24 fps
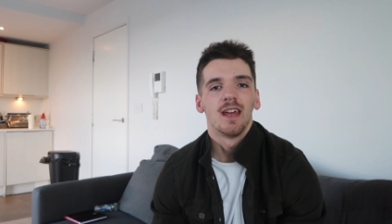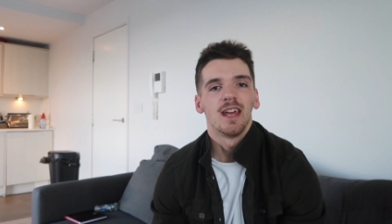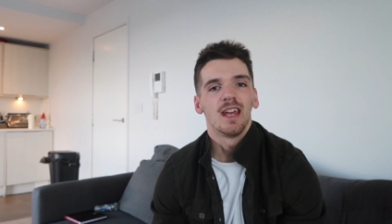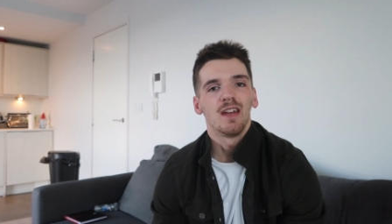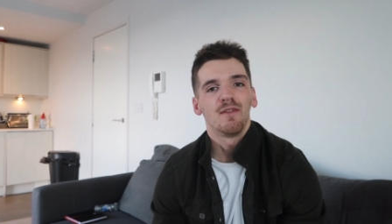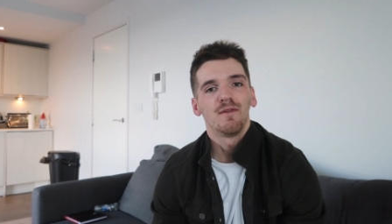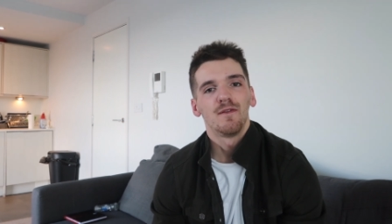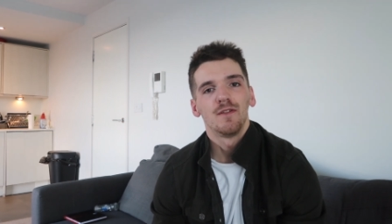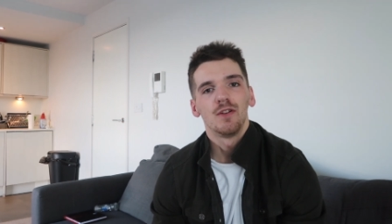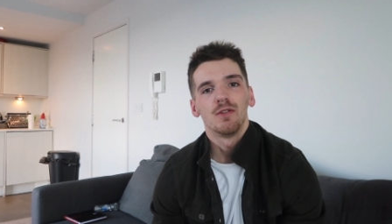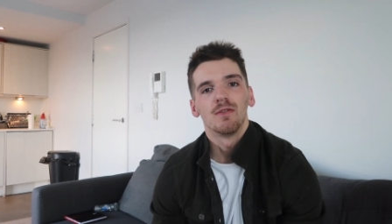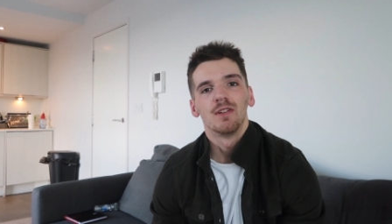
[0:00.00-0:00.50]

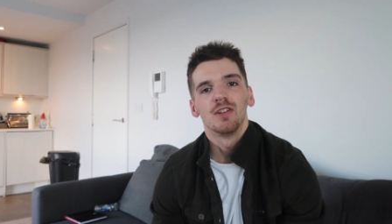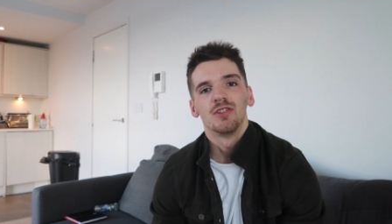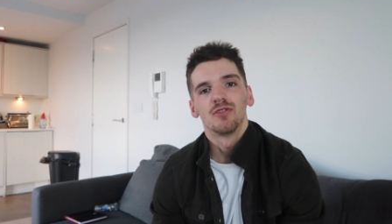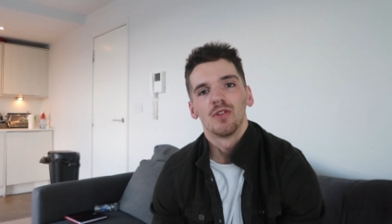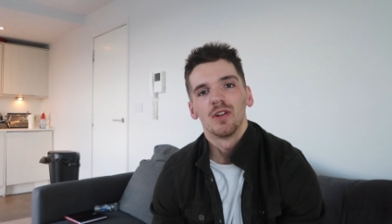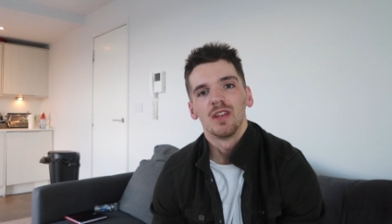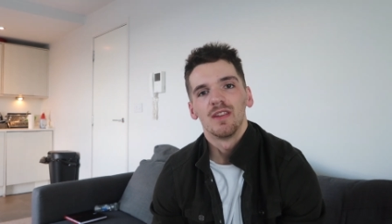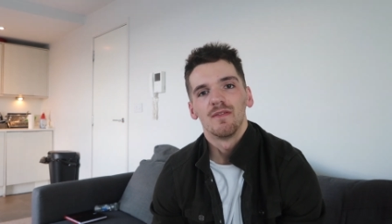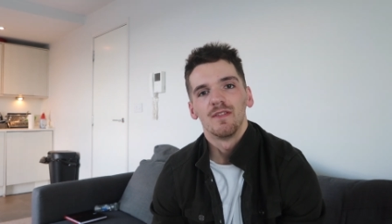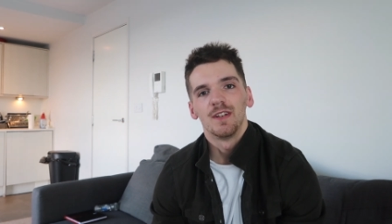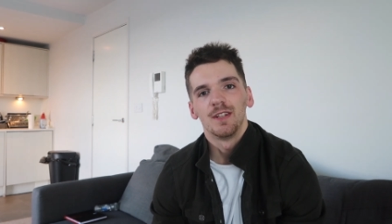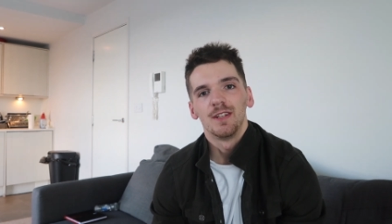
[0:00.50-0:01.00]
If you
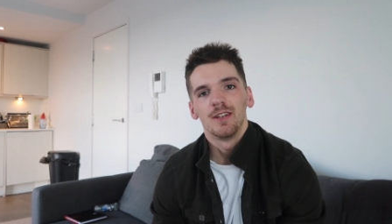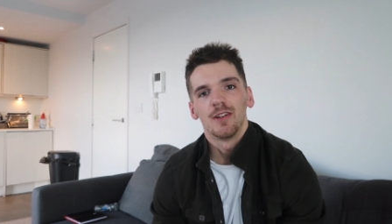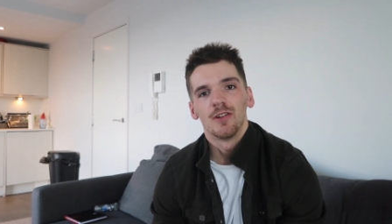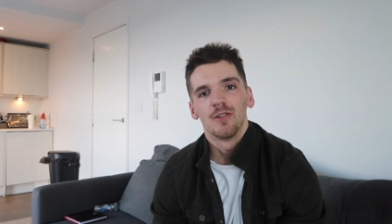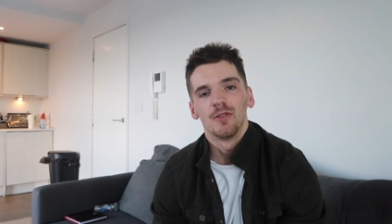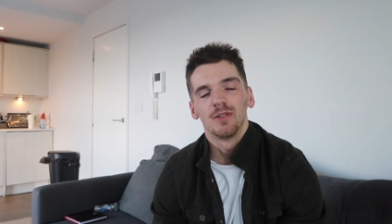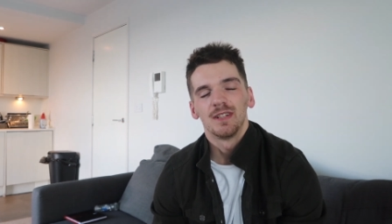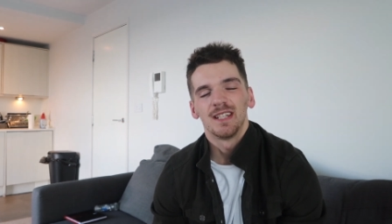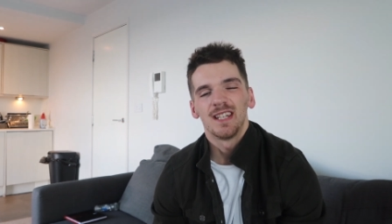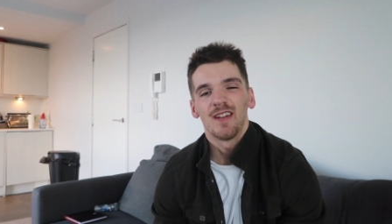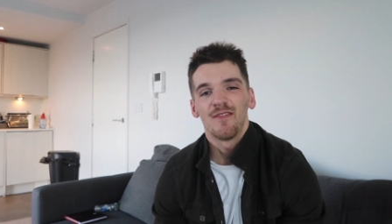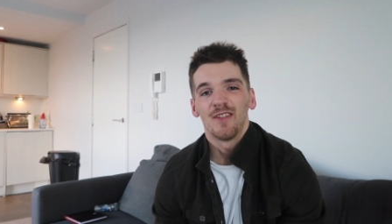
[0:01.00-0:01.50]
enjoy the
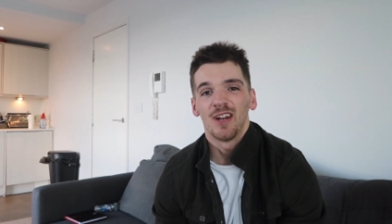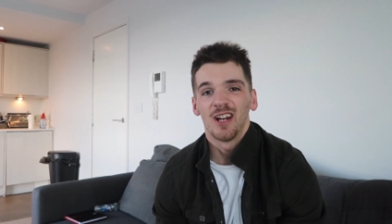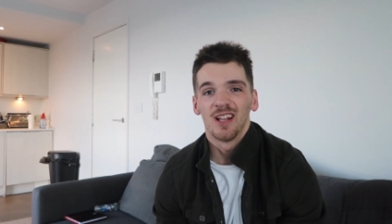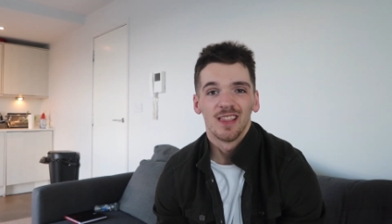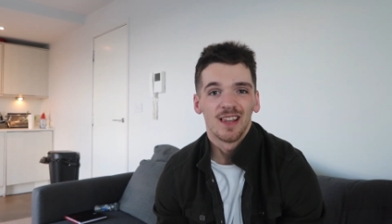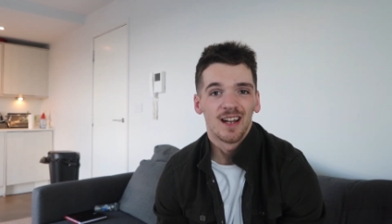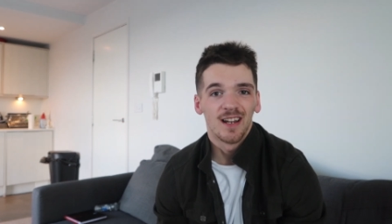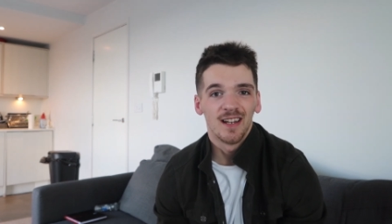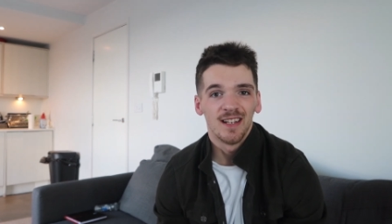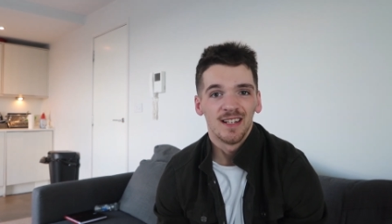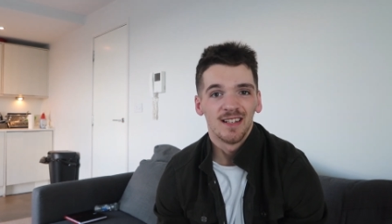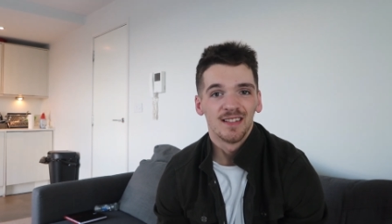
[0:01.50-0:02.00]
video, give it a
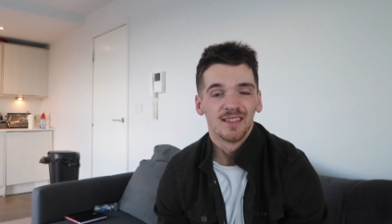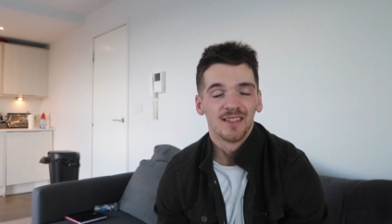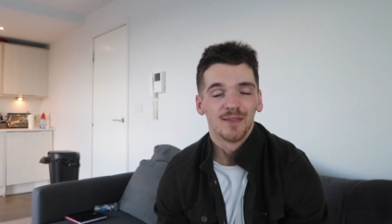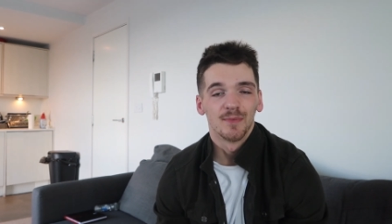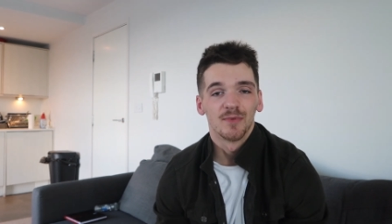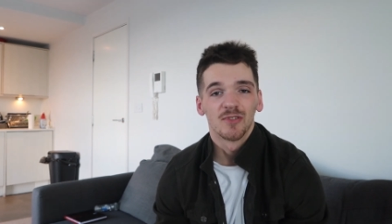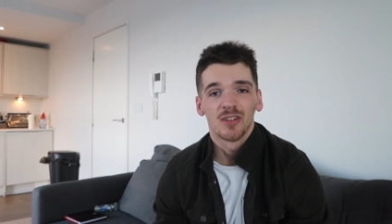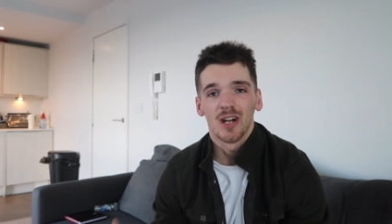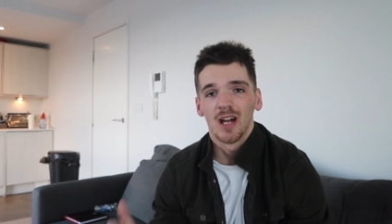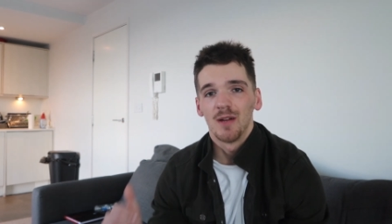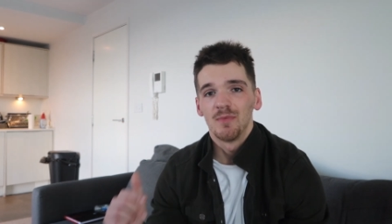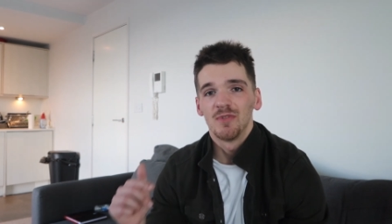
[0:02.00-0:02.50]
like,
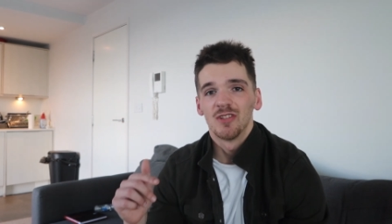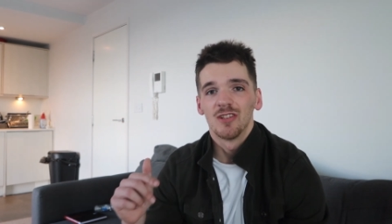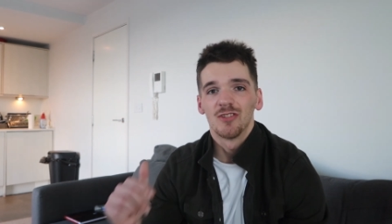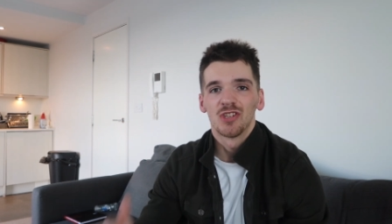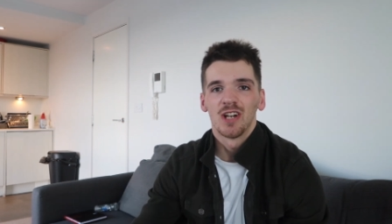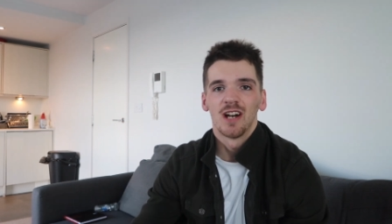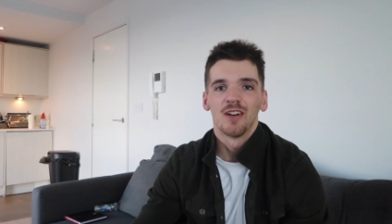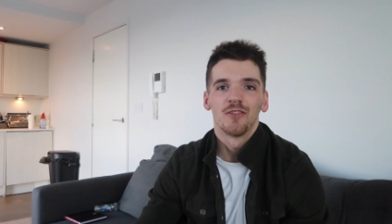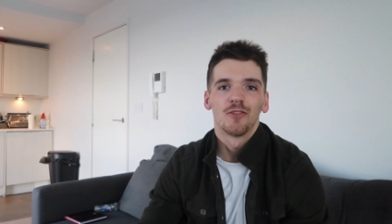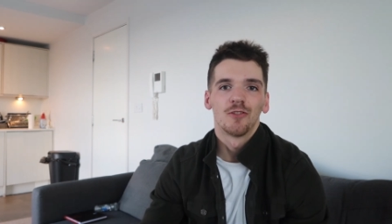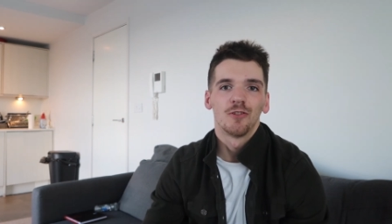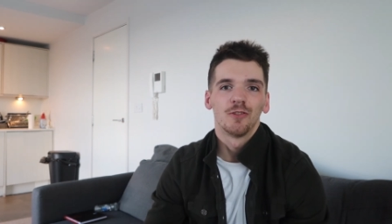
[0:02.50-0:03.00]
subscribe to the
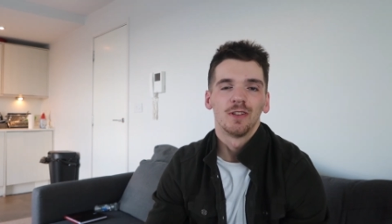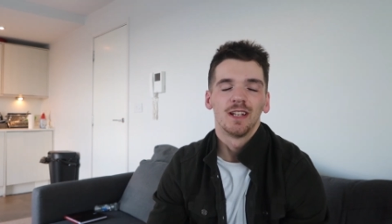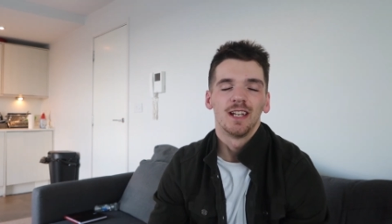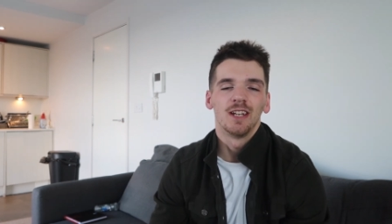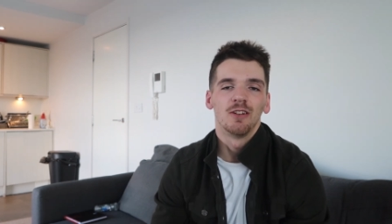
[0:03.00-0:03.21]
channel.